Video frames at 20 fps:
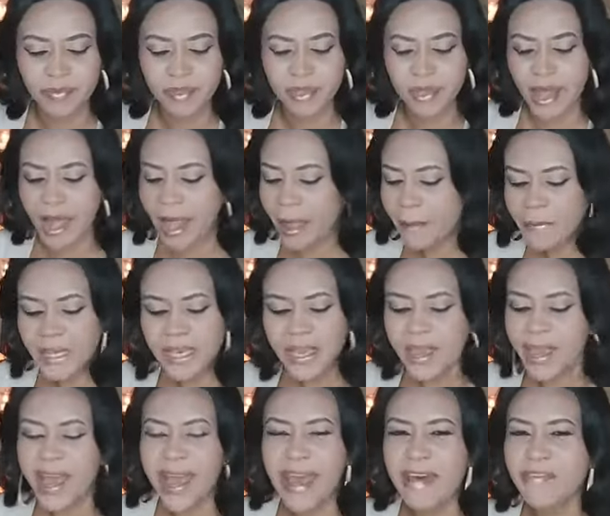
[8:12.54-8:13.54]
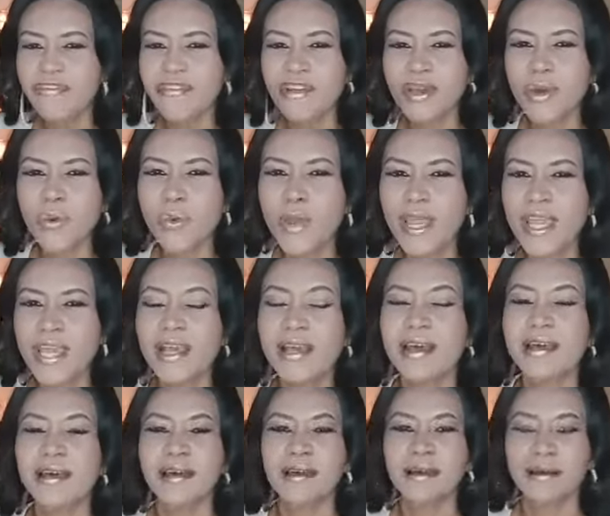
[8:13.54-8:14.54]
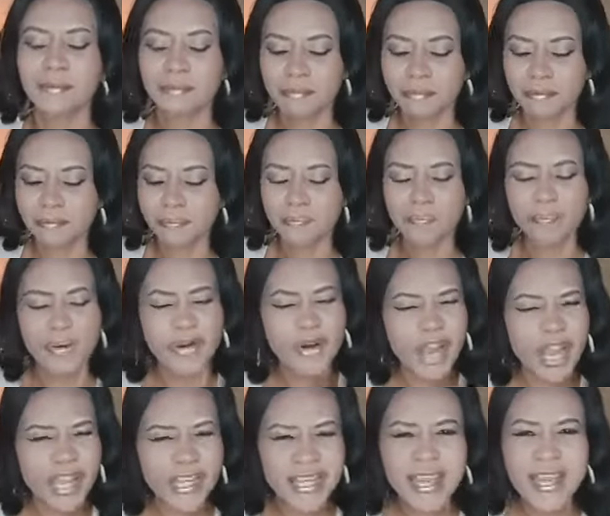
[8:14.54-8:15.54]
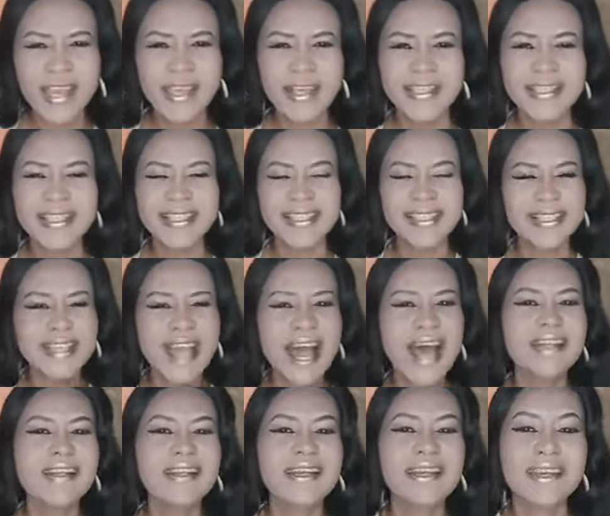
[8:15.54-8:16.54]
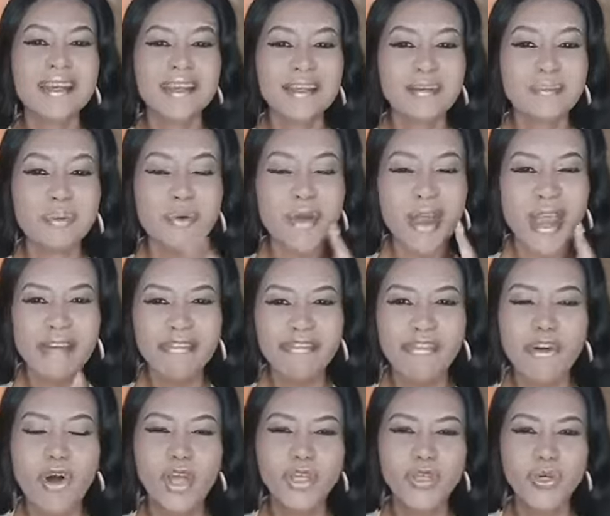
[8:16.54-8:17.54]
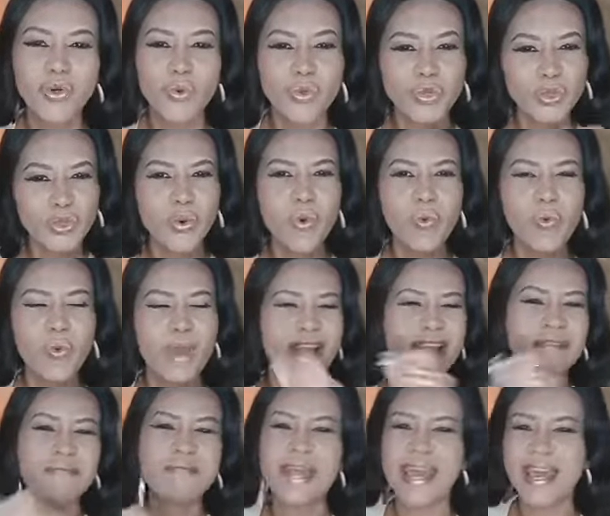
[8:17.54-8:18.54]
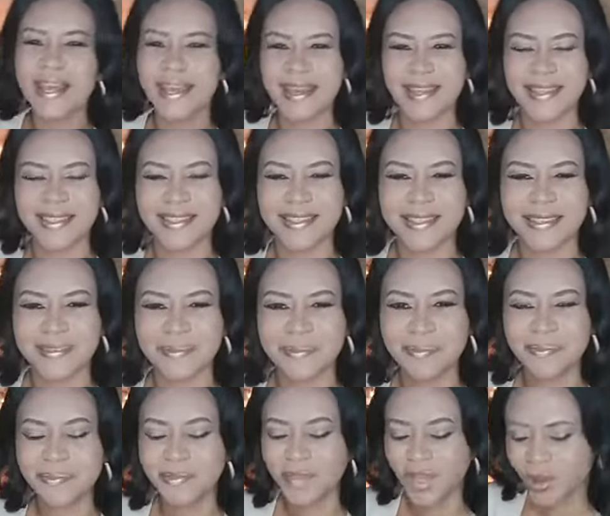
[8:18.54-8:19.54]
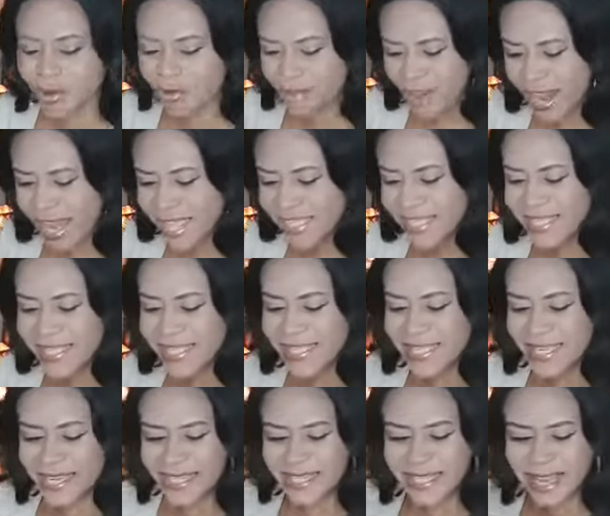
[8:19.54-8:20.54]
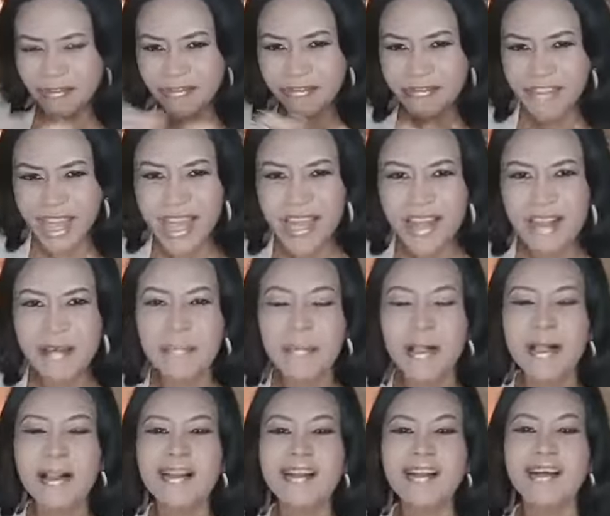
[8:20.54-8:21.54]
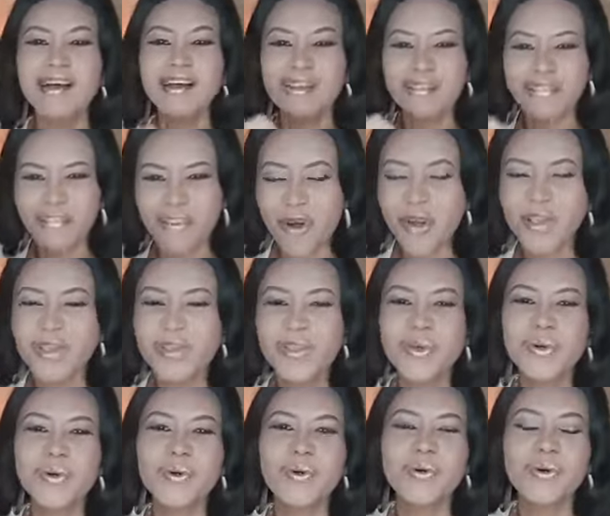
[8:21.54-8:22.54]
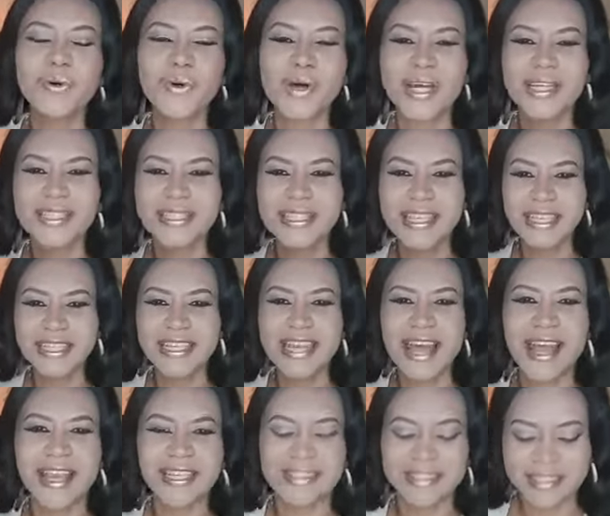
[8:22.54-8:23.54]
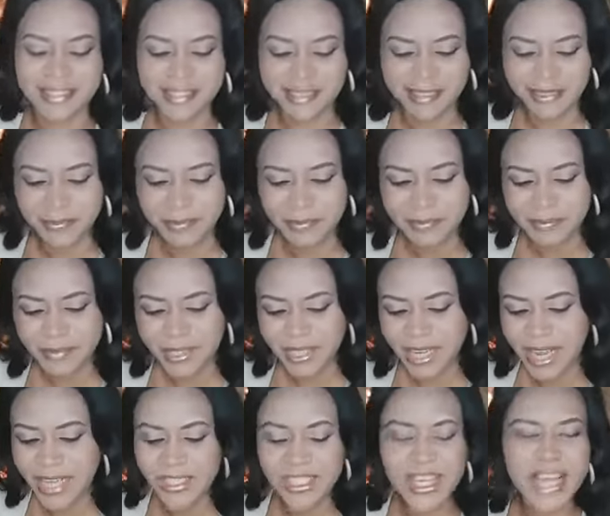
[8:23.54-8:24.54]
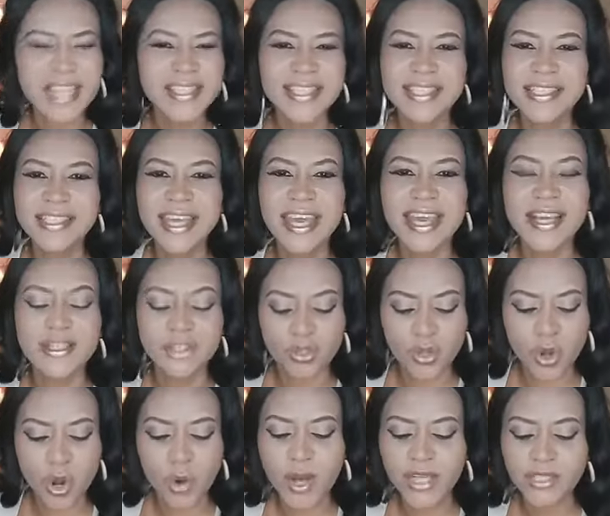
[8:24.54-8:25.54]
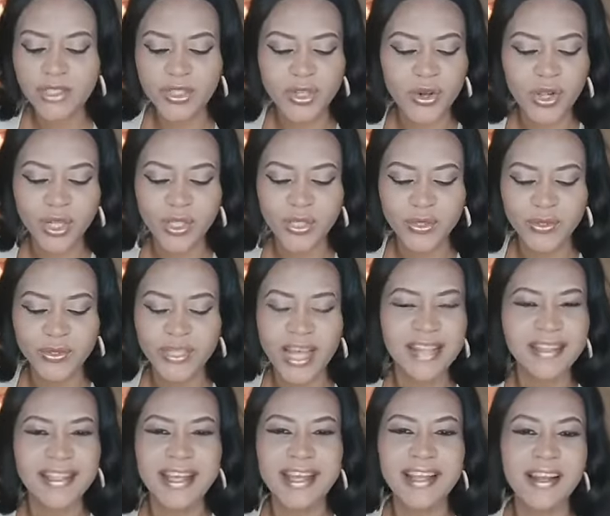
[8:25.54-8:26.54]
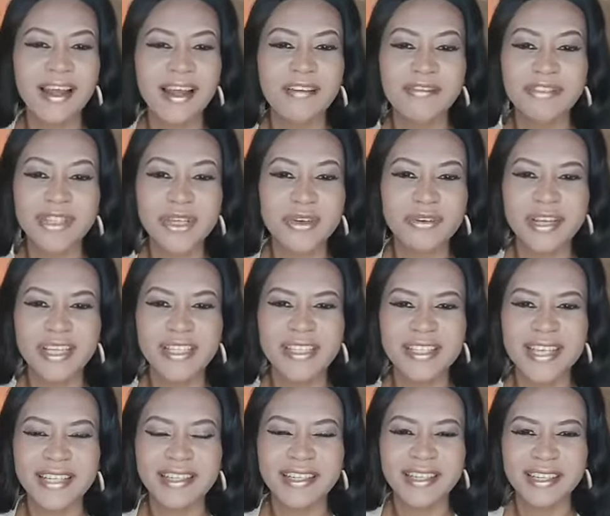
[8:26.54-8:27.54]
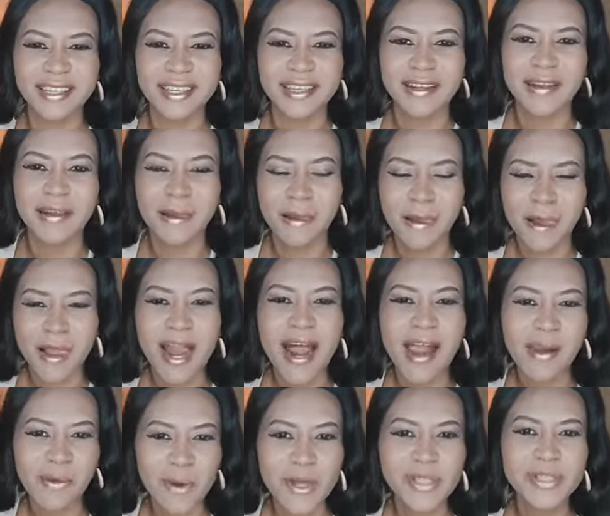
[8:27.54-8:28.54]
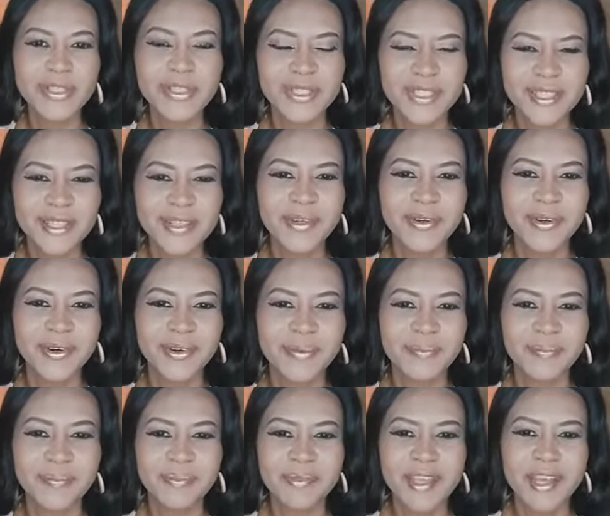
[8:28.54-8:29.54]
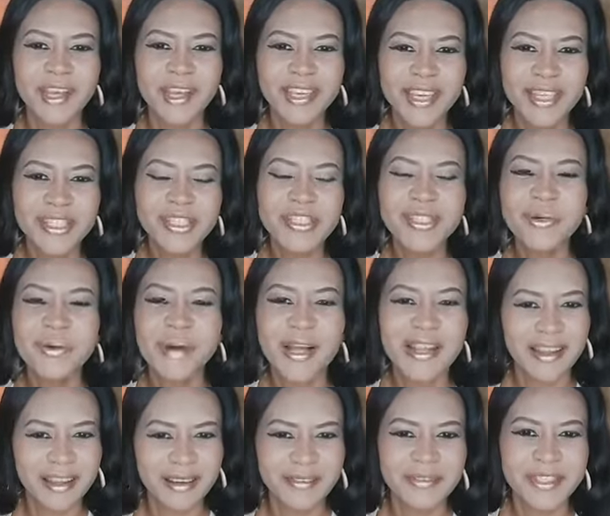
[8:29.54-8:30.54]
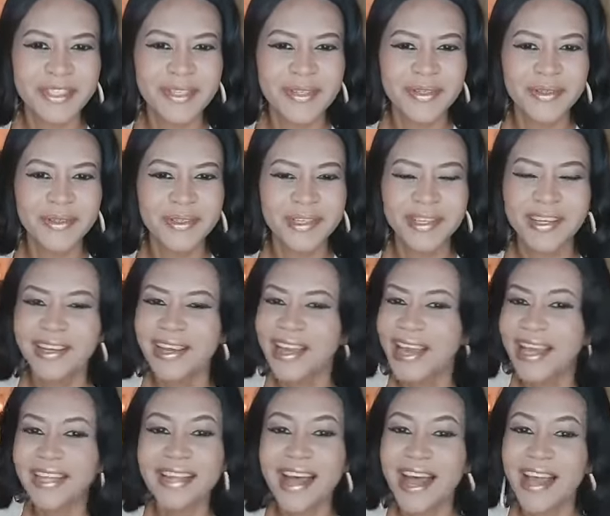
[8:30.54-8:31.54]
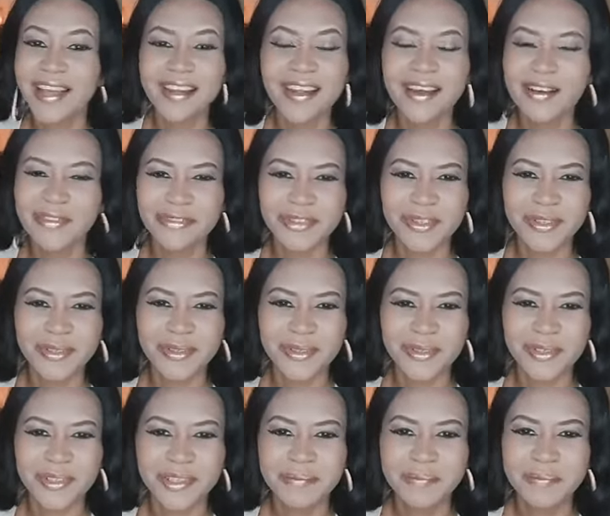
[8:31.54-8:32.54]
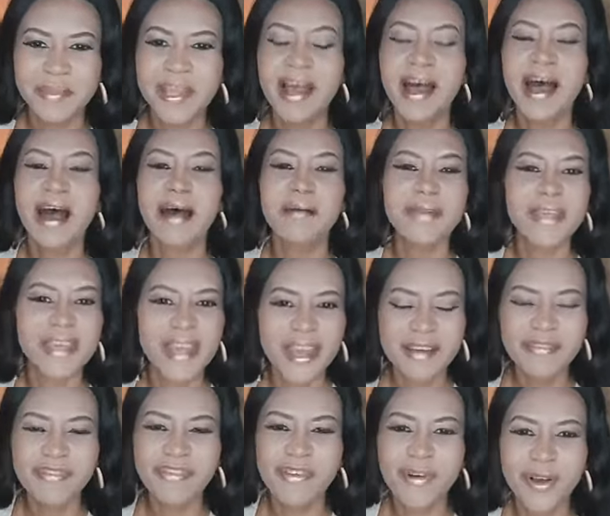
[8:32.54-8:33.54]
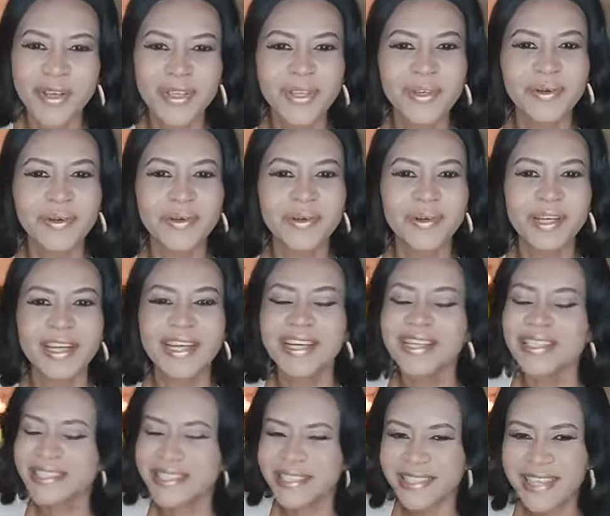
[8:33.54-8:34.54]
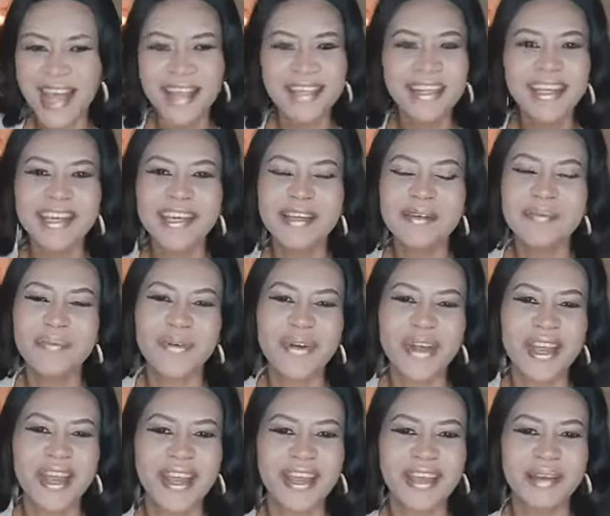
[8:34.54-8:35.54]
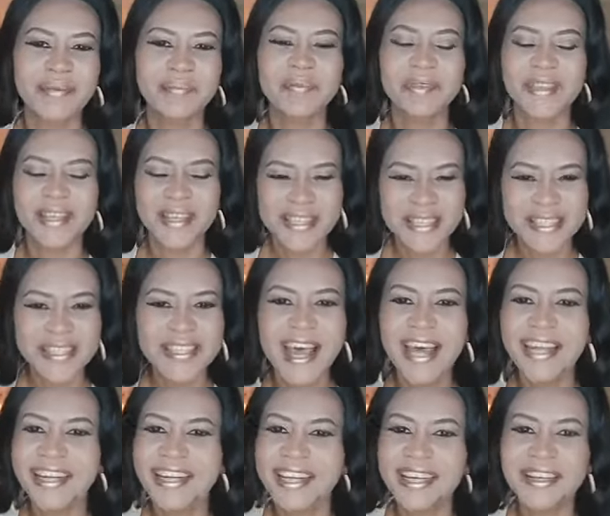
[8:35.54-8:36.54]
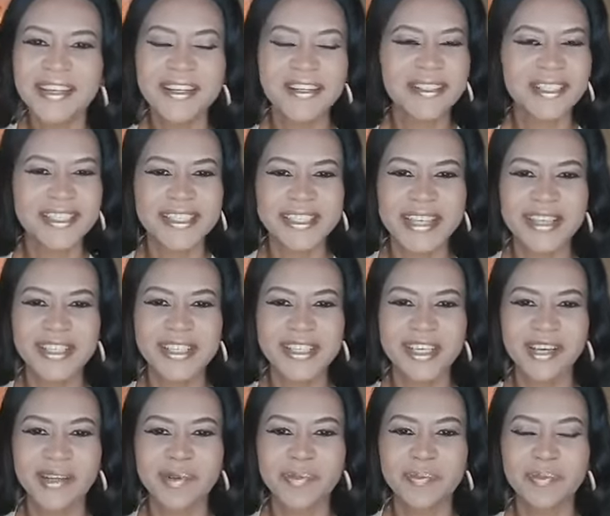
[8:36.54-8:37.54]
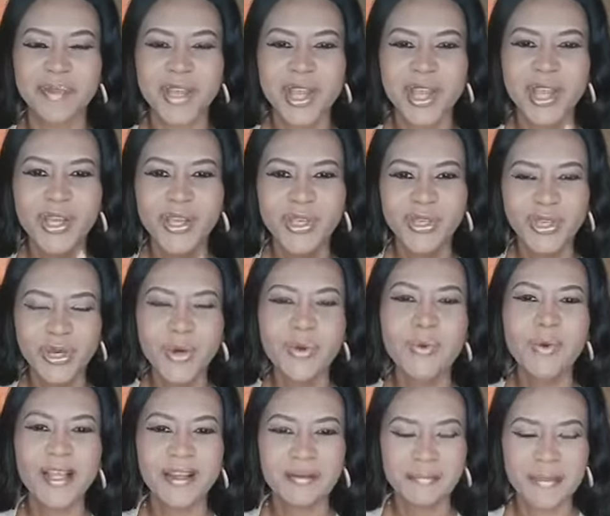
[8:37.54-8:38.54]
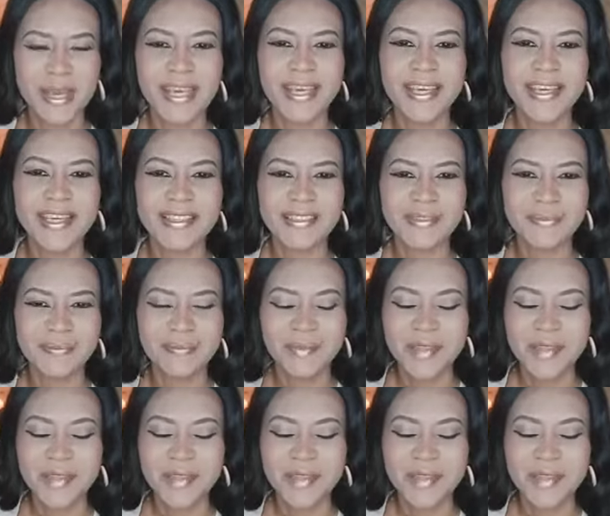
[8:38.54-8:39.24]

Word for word: I'm here every week praying, standing in prayer for you. You will make it. Grace is available for you tonight. And just in case no one told you that they loved you recently, I want you to know Yeshua loves you and I love you. I'm here for you, standing in prayer, standing in intercession. You will make it.